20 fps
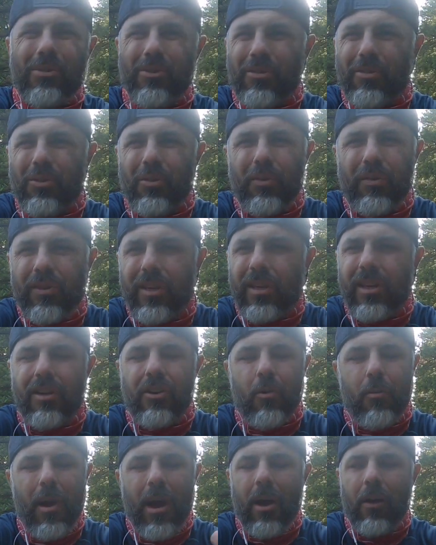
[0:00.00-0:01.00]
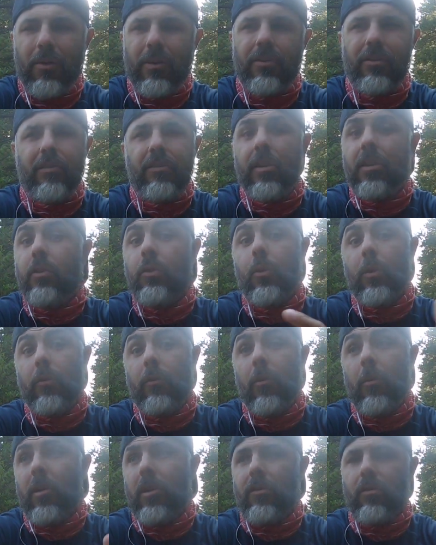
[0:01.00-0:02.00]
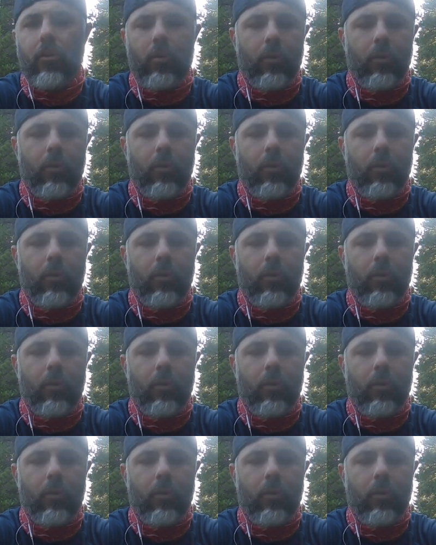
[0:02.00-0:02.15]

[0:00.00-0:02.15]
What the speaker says: too sticky in your mouth. It just didn't do it for me. So